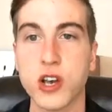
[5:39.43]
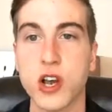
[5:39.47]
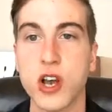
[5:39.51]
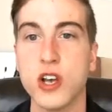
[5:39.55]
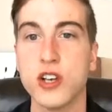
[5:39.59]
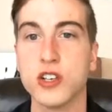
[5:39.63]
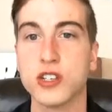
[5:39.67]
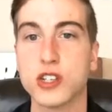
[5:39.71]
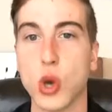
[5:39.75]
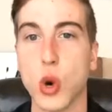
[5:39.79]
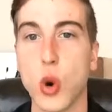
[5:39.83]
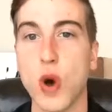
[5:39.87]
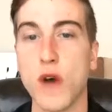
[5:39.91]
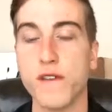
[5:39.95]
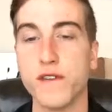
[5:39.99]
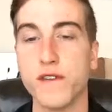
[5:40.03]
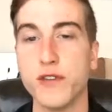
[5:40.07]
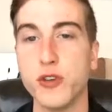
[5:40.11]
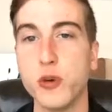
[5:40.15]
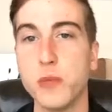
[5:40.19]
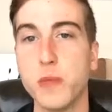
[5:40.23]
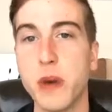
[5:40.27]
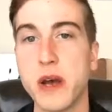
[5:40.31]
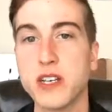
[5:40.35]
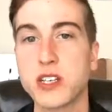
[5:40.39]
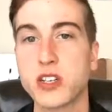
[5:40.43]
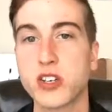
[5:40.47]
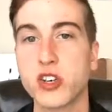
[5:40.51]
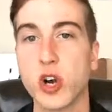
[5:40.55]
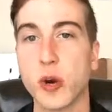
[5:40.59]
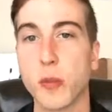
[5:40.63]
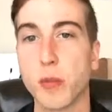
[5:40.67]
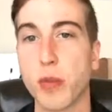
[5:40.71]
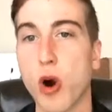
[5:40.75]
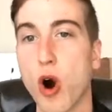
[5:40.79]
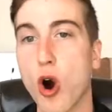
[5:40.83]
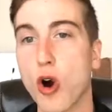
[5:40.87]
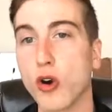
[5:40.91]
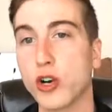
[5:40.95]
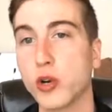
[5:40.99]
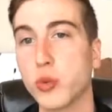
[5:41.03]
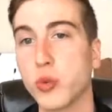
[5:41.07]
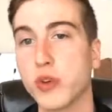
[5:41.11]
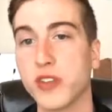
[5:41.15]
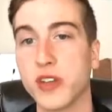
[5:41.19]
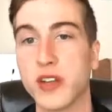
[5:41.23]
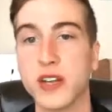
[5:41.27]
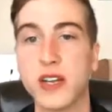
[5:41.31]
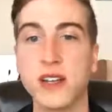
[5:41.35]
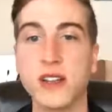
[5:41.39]
So if you basically are partnered
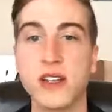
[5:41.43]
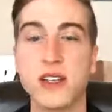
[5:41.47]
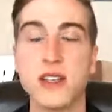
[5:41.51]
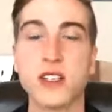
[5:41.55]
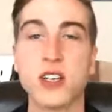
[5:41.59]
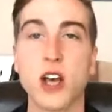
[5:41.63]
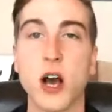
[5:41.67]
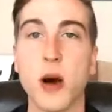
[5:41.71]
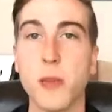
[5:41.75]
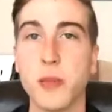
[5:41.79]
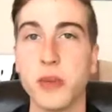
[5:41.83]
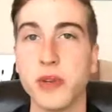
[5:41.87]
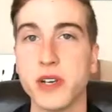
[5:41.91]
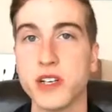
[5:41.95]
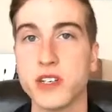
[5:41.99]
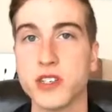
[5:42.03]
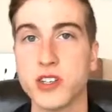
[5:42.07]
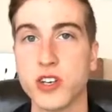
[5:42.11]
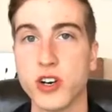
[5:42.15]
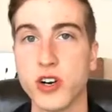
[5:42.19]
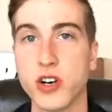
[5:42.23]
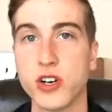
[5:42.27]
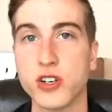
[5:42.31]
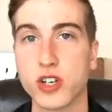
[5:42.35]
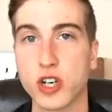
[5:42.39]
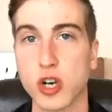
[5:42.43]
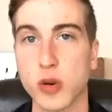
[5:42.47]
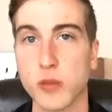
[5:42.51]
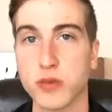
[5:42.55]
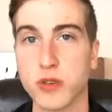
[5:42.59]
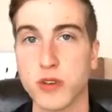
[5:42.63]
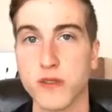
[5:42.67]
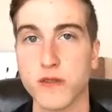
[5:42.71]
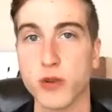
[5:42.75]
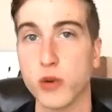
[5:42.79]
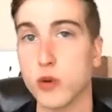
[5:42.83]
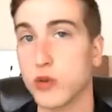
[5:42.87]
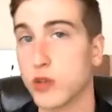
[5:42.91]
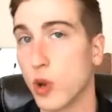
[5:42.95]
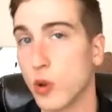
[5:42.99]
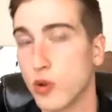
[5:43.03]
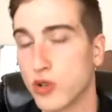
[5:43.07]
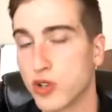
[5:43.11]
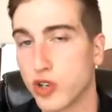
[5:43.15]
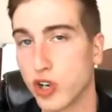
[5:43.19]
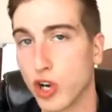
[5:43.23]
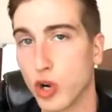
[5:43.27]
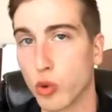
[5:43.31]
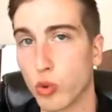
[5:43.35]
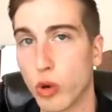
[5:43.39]
with any of these companies here in terms of who's
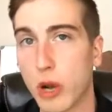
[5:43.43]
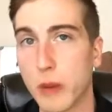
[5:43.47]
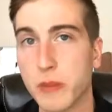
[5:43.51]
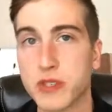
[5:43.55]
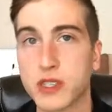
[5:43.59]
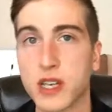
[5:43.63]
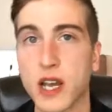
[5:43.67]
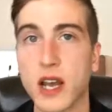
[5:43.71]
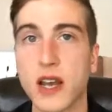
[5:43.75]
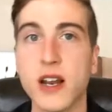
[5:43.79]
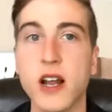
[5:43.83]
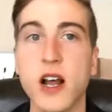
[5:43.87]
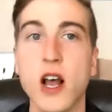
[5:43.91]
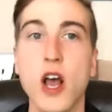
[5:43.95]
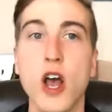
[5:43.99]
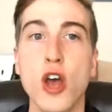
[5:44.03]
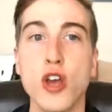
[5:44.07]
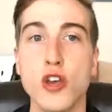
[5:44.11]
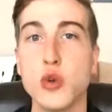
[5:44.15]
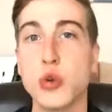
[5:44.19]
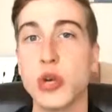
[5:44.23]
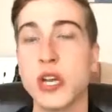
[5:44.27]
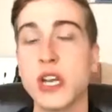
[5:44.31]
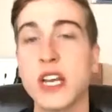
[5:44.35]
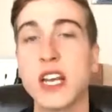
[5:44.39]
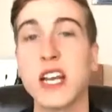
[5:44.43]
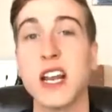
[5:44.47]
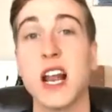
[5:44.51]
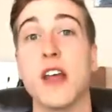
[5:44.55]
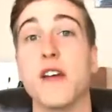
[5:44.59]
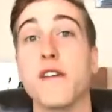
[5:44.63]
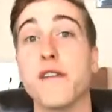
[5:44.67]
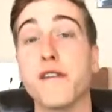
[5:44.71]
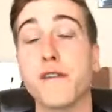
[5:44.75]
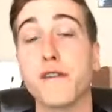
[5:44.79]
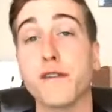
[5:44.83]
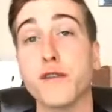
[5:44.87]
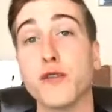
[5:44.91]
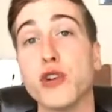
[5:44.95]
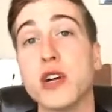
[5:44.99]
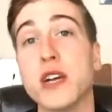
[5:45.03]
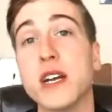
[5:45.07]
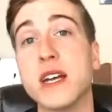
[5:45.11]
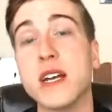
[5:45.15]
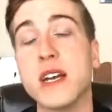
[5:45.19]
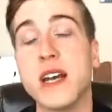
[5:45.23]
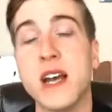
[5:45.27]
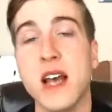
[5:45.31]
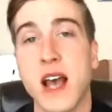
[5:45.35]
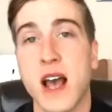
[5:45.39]
hosting your website, you can get a
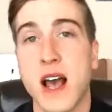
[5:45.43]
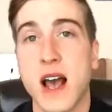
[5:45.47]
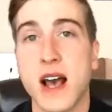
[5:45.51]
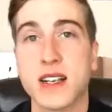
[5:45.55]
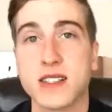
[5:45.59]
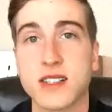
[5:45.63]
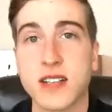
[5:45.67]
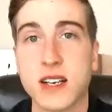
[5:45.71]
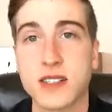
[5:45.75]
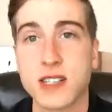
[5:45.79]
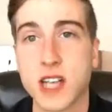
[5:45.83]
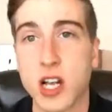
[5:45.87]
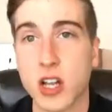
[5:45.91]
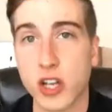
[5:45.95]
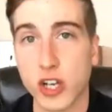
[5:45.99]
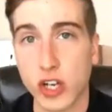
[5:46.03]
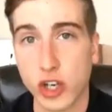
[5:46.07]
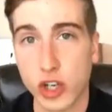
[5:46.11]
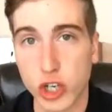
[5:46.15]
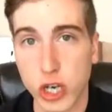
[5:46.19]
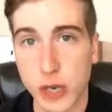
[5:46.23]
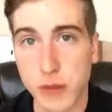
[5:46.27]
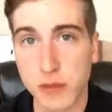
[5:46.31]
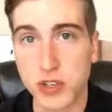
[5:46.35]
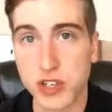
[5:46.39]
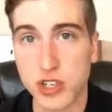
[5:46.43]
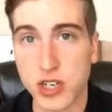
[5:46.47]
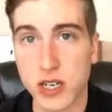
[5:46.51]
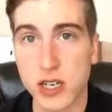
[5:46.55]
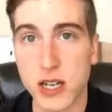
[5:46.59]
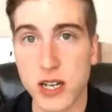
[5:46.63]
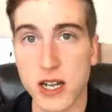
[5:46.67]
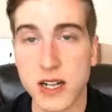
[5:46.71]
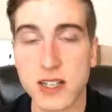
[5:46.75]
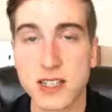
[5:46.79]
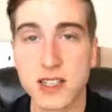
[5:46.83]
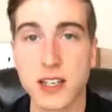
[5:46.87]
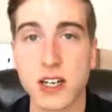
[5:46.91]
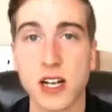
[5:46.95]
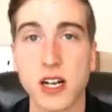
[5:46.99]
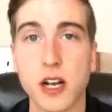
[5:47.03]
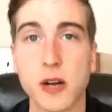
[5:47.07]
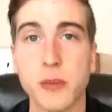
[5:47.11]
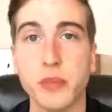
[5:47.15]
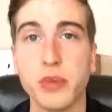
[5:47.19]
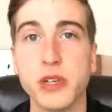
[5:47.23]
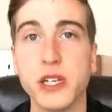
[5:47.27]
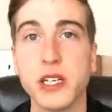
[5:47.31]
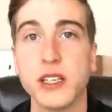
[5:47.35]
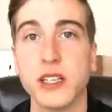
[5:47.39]
free SSL encryption, and it's going to
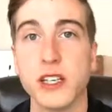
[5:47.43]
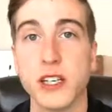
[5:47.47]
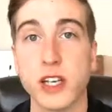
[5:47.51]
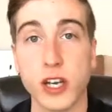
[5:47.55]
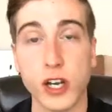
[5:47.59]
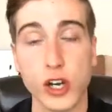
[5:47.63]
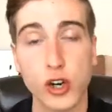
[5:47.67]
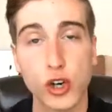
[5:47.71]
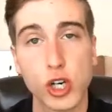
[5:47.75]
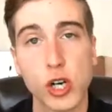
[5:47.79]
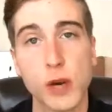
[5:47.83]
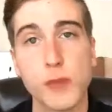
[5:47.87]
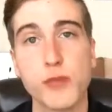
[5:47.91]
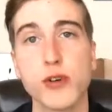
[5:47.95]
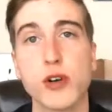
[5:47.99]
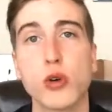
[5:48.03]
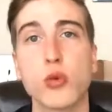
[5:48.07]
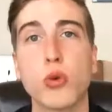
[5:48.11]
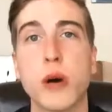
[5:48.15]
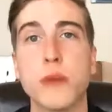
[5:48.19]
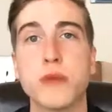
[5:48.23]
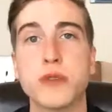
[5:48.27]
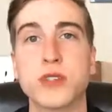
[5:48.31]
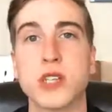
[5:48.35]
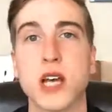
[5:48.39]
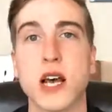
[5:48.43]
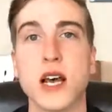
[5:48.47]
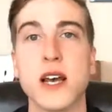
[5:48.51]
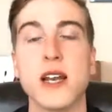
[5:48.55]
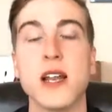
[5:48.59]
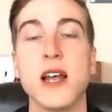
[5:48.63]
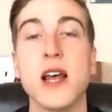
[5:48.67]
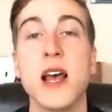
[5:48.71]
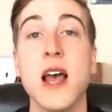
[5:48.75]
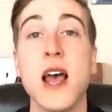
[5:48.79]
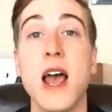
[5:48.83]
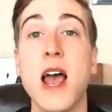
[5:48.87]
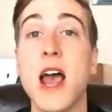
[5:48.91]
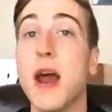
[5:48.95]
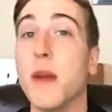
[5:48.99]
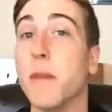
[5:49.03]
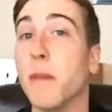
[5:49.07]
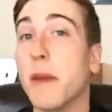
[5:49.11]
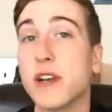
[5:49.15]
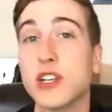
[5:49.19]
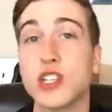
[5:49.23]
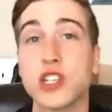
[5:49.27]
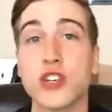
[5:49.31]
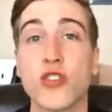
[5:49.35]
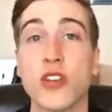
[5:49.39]
completely encrypt your website and
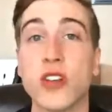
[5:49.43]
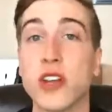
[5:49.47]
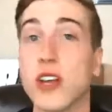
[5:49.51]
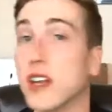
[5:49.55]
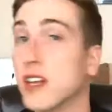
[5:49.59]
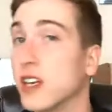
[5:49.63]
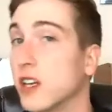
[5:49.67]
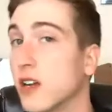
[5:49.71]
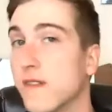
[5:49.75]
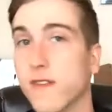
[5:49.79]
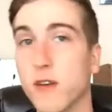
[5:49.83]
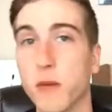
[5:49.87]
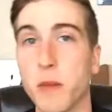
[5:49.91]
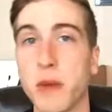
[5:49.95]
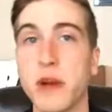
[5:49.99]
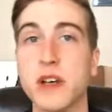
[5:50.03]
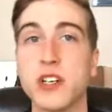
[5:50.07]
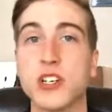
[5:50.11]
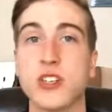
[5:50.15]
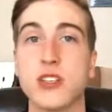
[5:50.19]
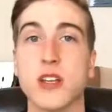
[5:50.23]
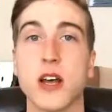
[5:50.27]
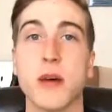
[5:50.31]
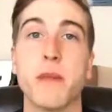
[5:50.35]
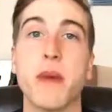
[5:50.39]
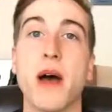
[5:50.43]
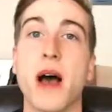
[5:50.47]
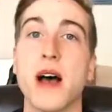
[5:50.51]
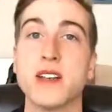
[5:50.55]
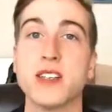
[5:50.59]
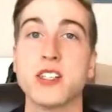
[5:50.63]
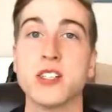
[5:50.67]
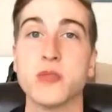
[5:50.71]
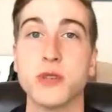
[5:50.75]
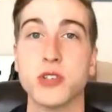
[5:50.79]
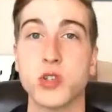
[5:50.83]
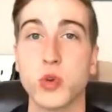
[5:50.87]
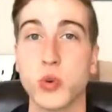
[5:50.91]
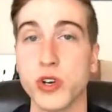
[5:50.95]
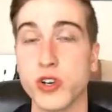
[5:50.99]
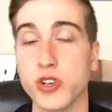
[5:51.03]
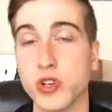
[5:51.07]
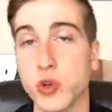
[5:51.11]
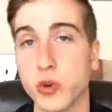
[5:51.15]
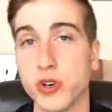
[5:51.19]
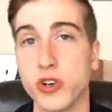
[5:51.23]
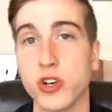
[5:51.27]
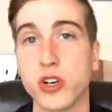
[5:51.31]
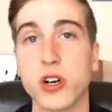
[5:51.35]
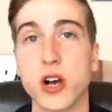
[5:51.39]
make sure that any information that passes between you
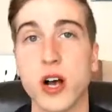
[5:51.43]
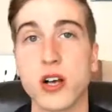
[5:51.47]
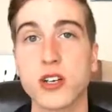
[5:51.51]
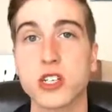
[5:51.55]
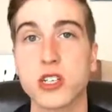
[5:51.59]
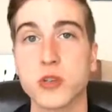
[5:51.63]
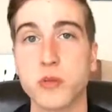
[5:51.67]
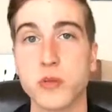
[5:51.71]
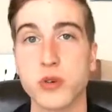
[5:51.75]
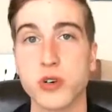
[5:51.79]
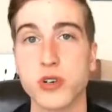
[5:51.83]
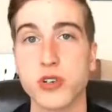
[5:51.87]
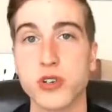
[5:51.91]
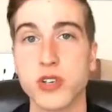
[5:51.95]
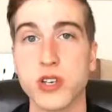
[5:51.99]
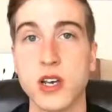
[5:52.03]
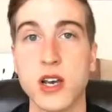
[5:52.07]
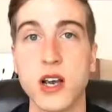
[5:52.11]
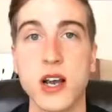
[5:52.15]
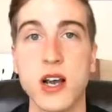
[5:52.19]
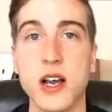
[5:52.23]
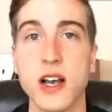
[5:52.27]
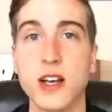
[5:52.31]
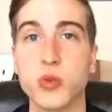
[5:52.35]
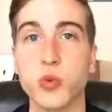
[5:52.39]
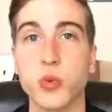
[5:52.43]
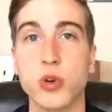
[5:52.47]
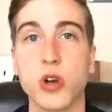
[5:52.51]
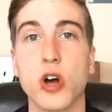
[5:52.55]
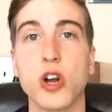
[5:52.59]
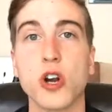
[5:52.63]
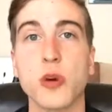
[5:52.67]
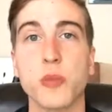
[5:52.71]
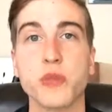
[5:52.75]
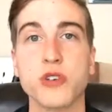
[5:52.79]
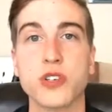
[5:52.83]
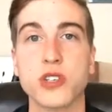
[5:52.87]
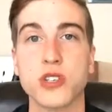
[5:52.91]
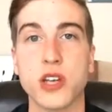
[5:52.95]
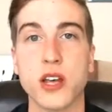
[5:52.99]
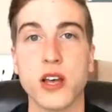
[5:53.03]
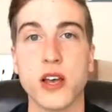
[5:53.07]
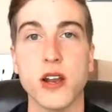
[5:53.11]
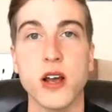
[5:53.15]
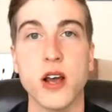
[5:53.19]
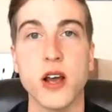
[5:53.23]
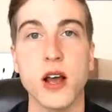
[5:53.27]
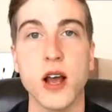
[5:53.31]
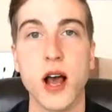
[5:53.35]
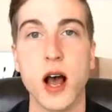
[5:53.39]
and your customers is 100%
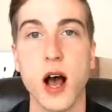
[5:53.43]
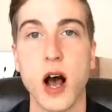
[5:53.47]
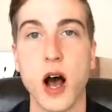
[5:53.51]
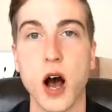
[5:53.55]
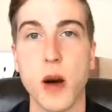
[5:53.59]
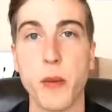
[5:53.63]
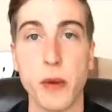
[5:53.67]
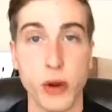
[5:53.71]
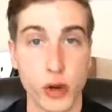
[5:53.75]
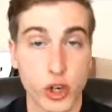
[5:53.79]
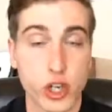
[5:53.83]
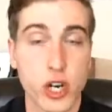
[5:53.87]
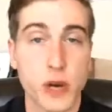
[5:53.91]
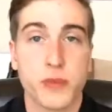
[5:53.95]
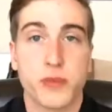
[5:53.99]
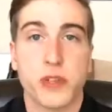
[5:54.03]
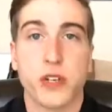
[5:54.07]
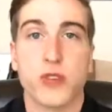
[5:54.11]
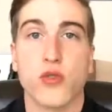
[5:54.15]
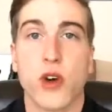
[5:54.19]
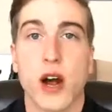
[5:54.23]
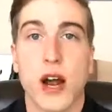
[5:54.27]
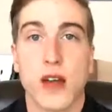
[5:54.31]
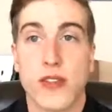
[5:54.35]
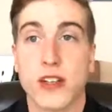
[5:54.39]
encrypted, right?